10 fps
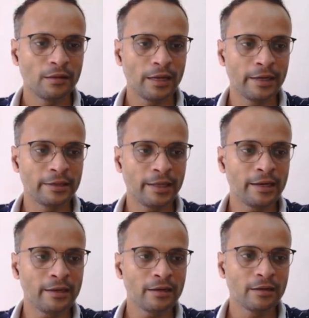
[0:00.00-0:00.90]
and
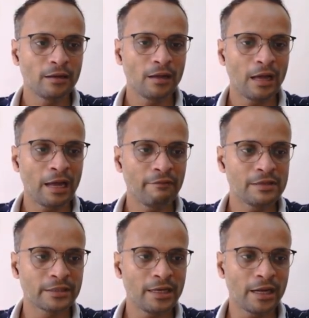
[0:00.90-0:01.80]
then I will
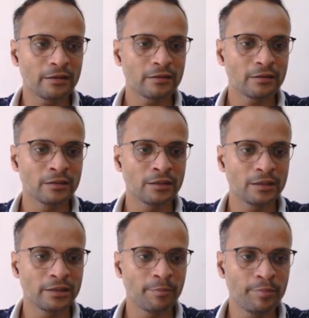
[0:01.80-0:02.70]
select
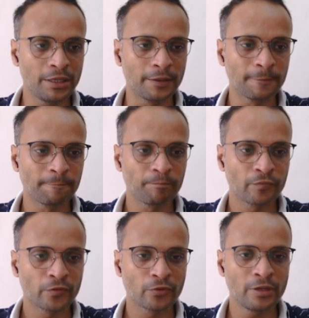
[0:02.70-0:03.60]
the bin.
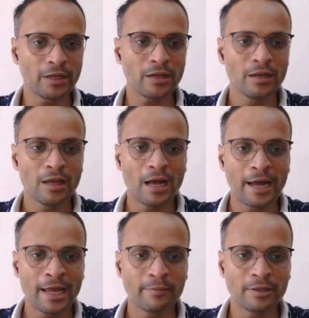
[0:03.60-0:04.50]
So here
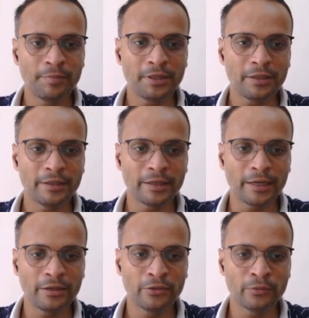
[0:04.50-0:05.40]
I have the bin
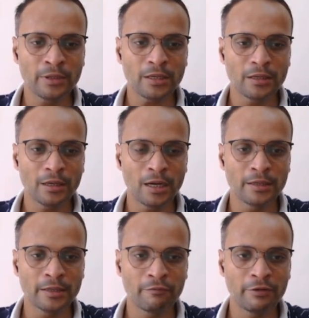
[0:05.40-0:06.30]
10 to the
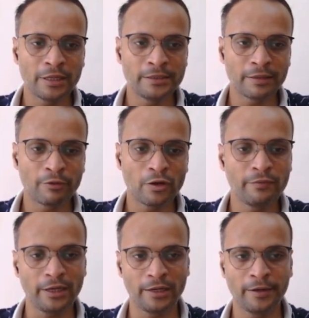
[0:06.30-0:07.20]
100 with the interval
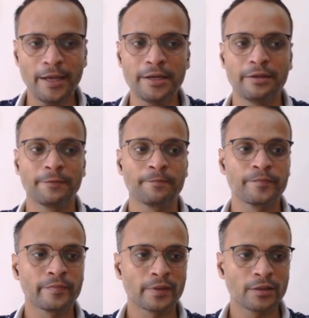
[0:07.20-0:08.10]
of 10, right?
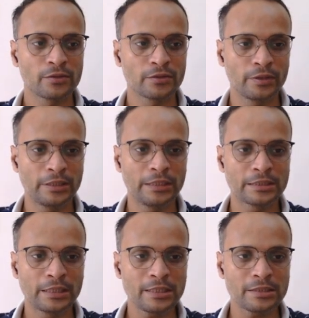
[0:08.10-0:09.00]
So in
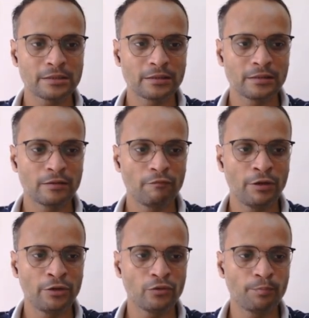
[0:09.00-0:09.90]
this case,
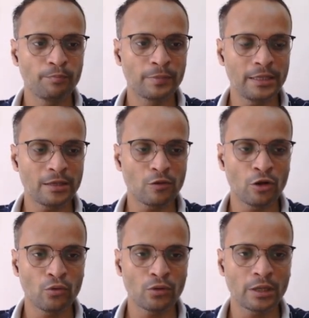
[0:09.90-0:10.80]
when you click
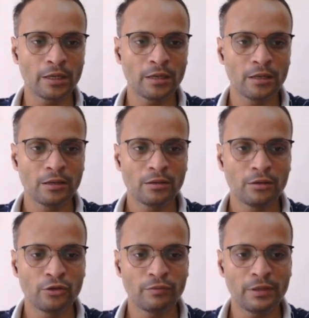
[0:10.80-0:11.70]
on OK,
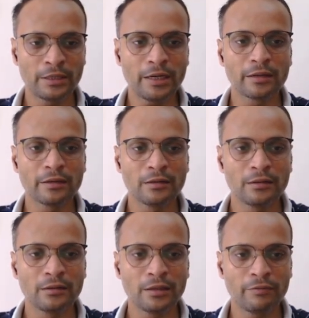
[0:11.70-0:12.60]
you will get
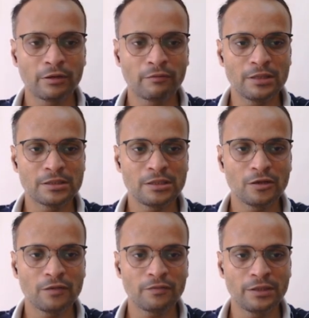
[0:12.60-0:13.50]
the frequency
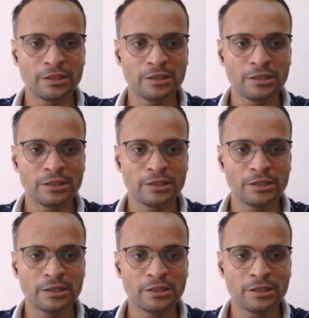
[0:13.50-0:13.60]
of